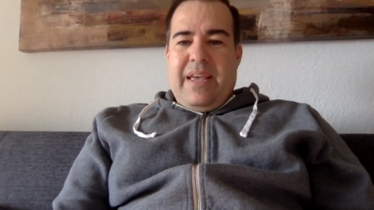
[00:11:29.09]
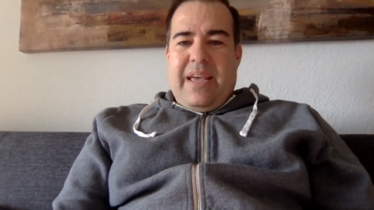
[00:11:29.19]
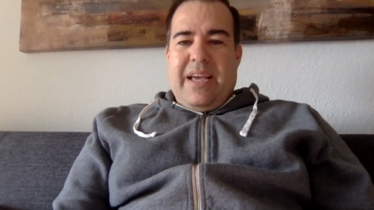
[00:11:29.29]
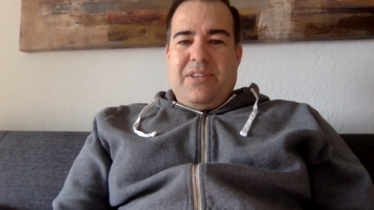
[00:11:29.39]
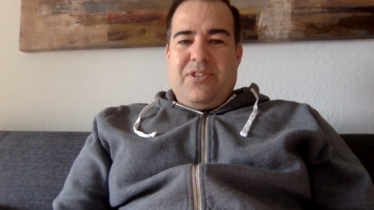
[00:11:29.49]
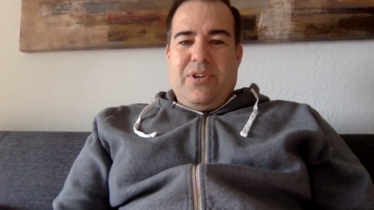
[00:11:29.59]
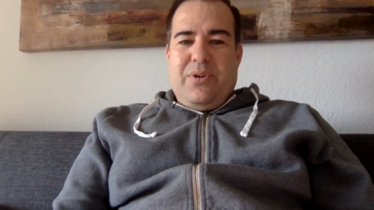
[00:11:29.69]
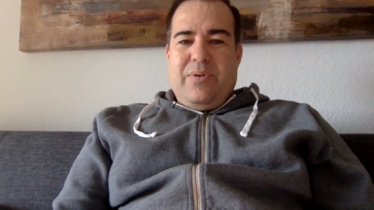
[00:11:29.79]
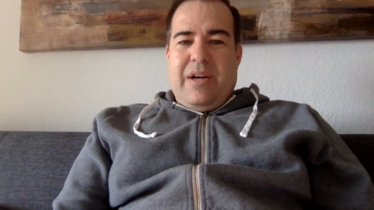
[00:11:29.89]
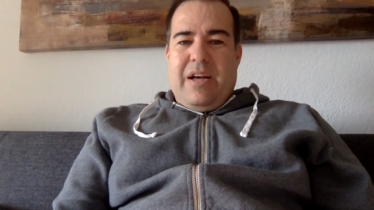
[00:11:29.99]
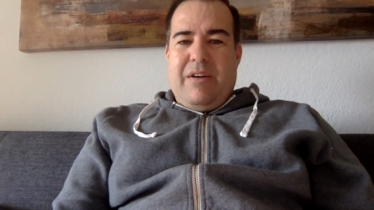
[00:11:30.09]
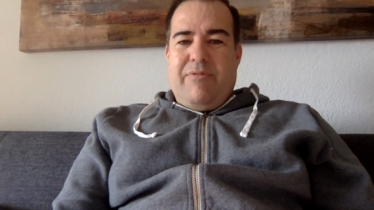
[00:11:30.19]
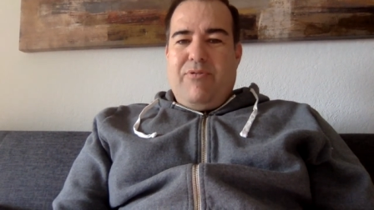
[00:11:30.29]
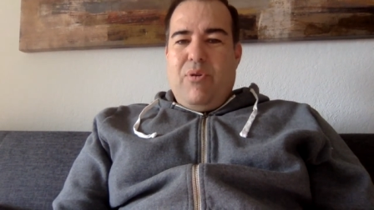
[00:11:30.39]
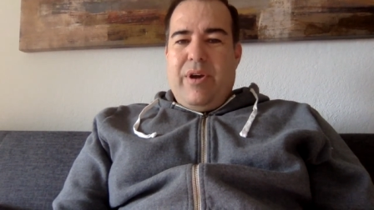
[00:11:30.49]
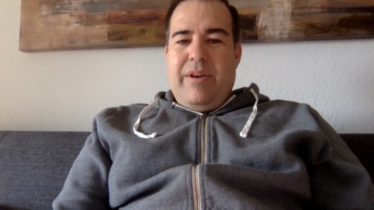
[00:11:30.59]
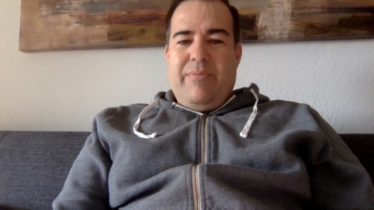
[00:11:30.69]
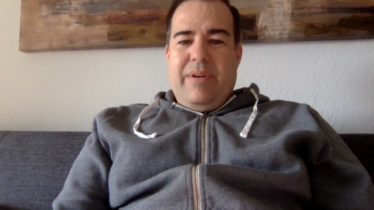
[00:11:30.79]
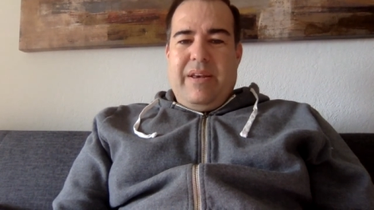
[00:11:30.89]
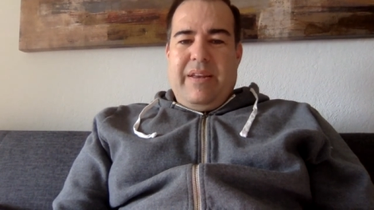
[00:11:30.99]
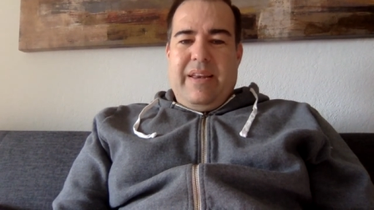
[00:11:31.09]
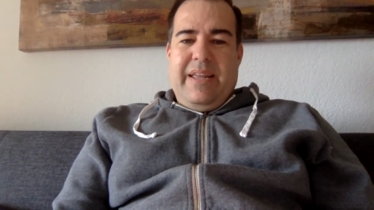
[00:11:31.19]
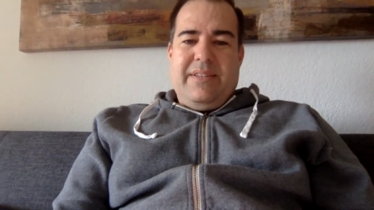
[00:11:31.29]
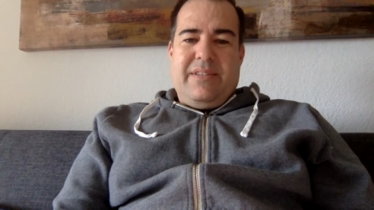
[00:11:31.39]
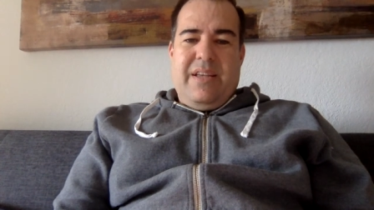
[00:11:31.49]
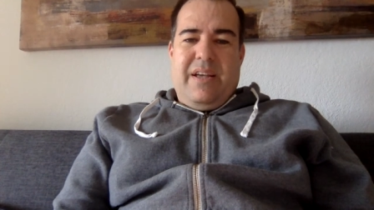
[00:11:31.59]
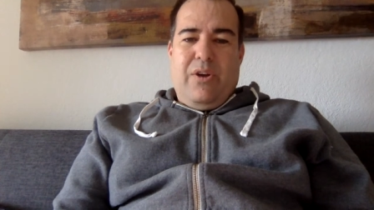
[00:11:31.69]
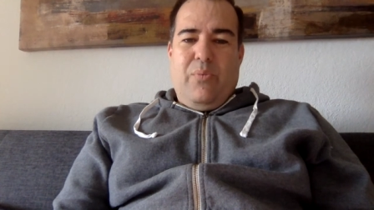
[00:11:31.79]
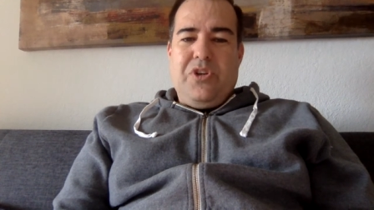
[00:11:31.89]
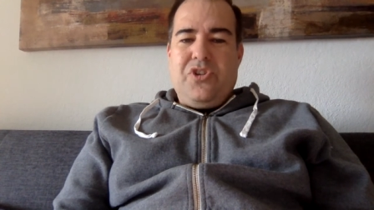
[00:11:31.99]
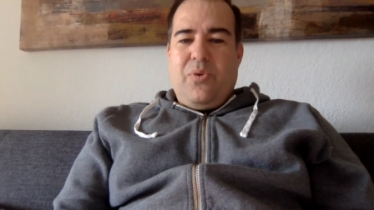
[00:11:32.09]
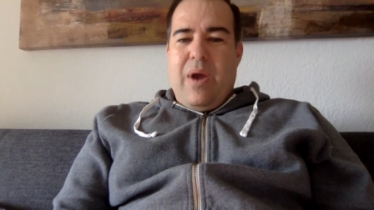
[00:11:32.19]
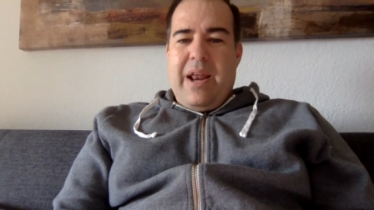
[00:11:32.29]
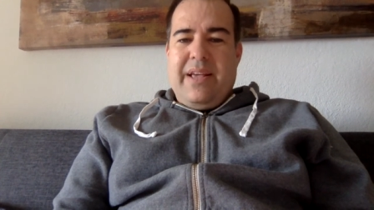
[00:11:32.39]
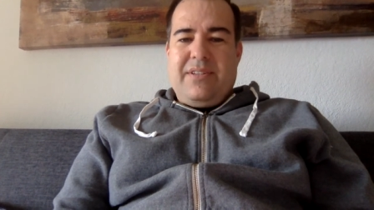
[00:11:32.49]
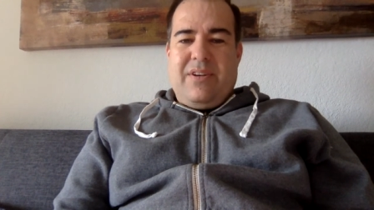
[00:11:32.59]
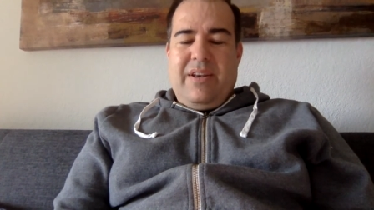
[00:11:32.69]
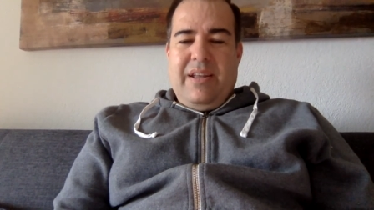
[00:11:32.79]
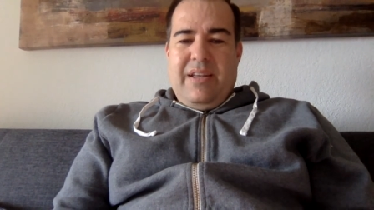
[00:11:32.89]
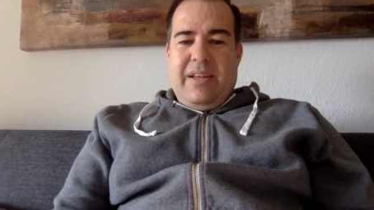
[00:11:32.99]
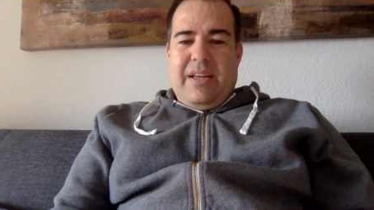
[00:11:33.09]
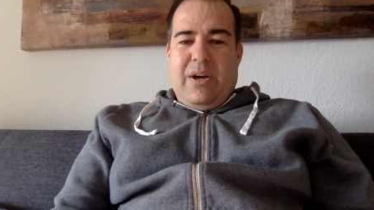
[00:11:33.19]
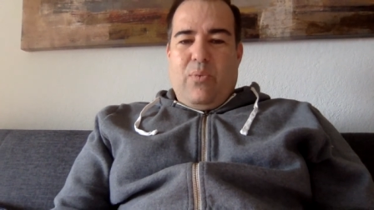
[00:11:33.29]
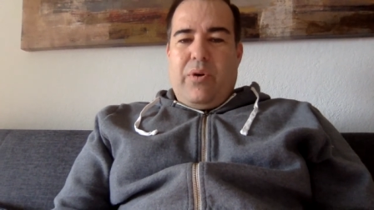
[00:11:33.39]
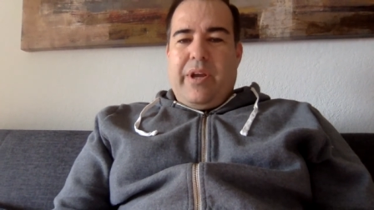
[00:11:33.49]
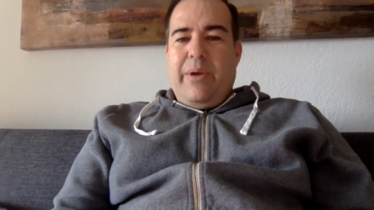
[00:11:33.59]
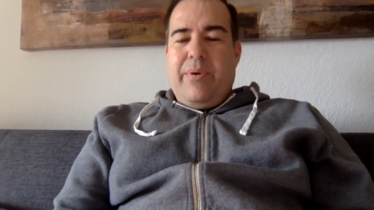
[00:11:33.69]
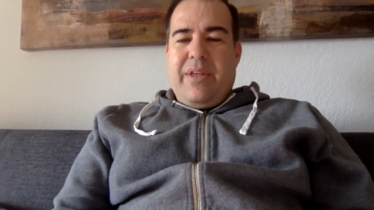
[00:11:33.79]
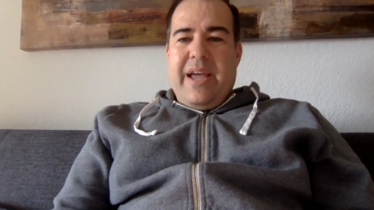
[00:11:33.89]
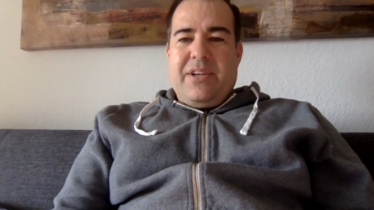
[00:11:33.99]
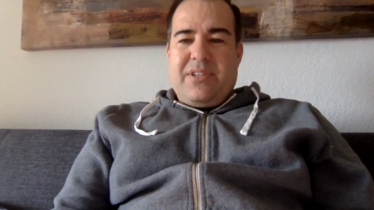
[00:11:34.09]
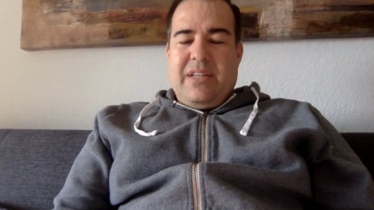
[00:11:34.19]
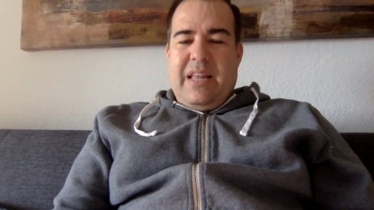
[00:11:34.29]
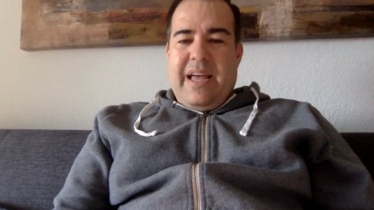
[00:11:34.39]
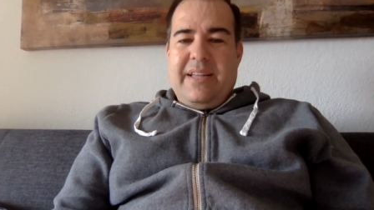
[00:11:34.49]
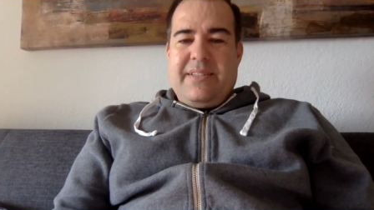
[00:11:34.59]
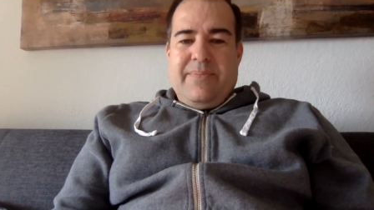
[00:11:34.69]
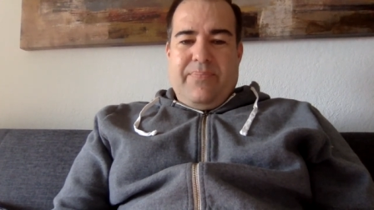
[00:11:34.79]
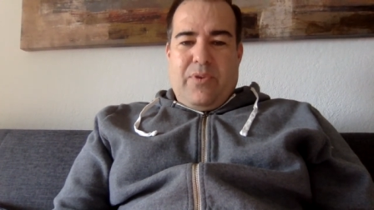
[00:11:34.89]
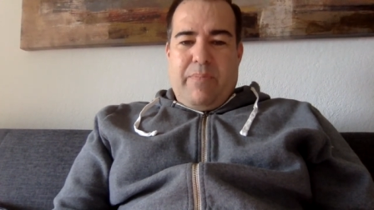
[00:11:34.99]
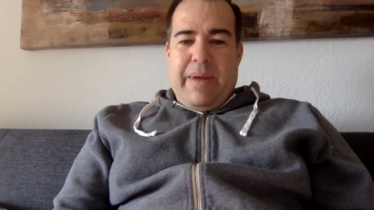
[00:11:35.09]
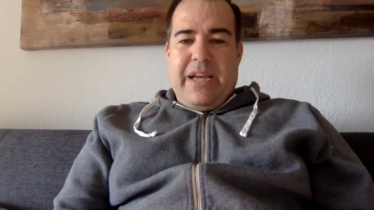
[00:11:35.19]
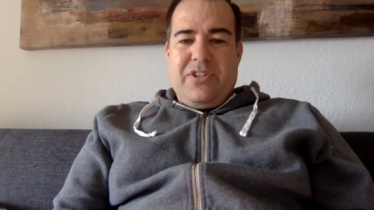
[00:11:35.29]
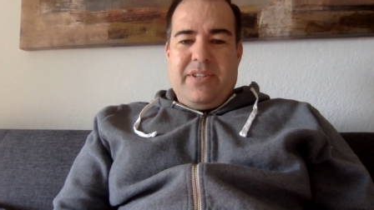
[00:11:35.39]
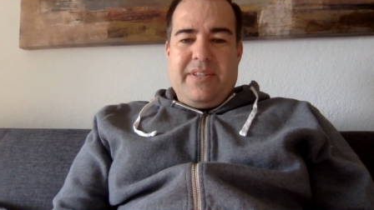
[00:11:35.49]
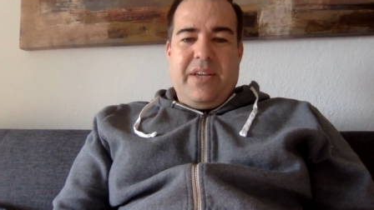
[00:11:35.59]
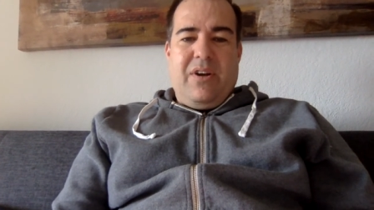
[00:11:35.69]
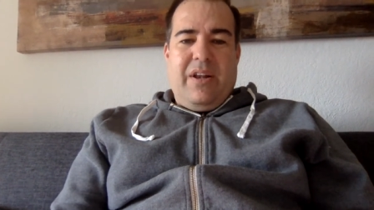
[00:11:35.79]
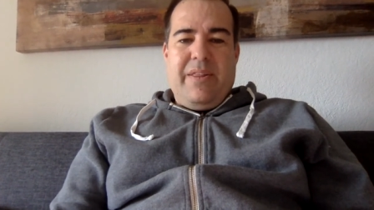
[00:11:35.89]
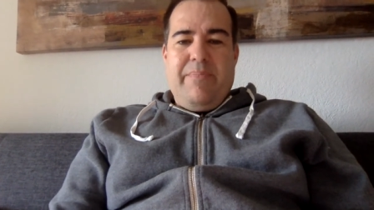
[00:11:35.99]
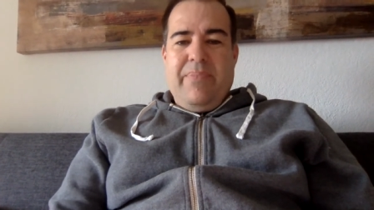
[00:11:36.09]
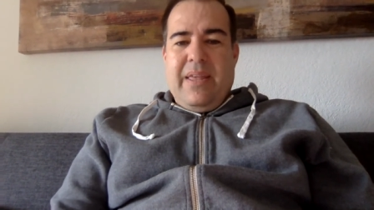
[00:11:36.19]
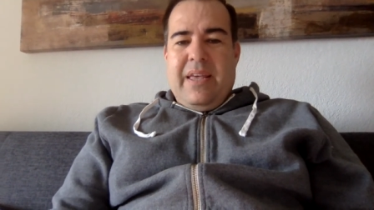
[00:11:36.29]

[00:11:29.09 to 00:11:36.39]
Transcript: And so Freud, in his original writings on working with anxious clients, or patients as he called them,